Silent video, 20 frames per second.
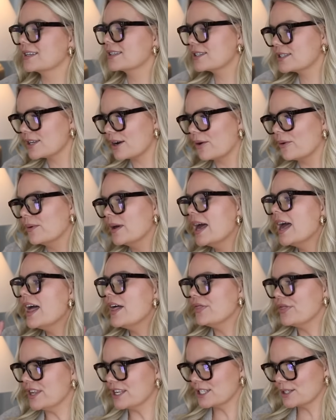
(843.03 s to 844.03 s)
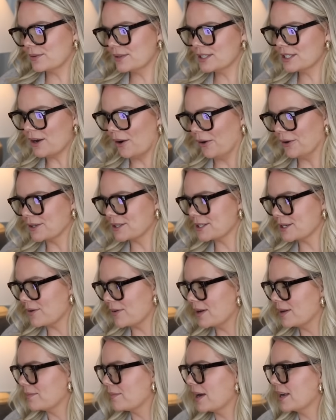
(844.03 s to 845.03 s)
So this one's also
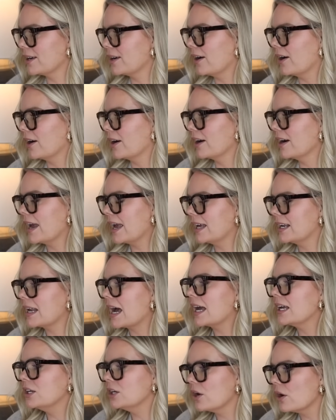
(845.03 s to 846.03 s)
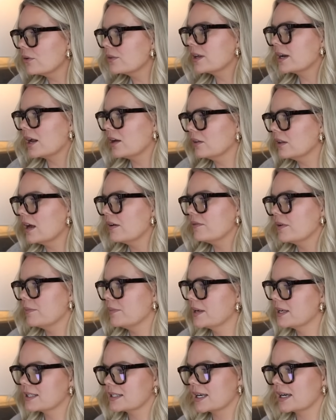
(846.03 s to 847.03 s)
in my car, and I know that I'll love it
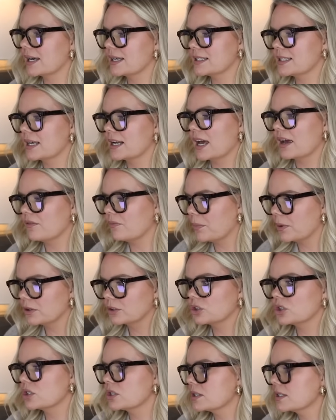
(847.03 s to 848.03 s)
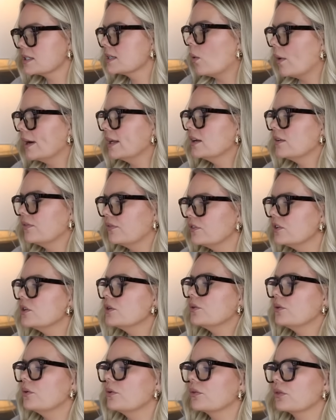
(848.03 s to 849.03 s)
because, like I said, I've purchased quite a
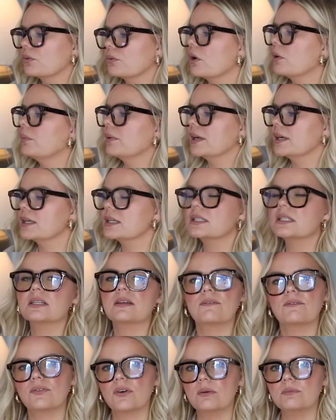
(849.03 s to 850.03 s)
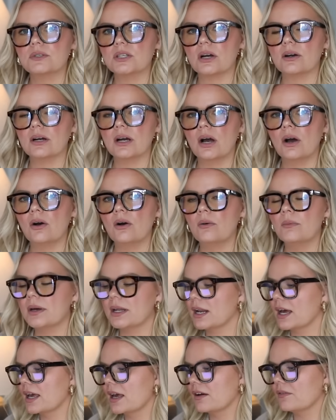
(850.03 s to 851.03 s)
few throw blankets from Zara Home,
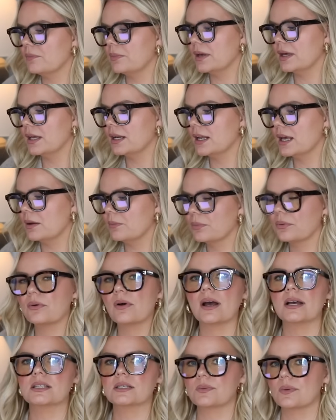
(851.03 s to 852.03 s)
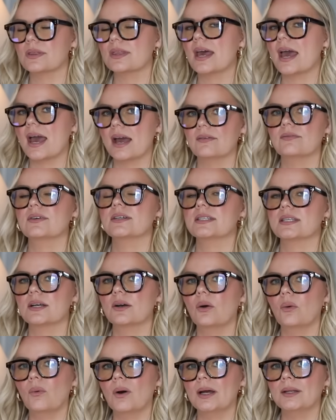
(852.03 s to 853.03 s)
and I have been impressed with every
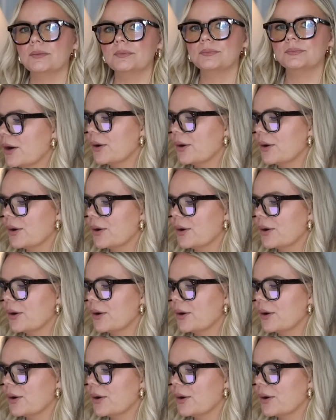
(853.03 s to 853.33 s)
single one.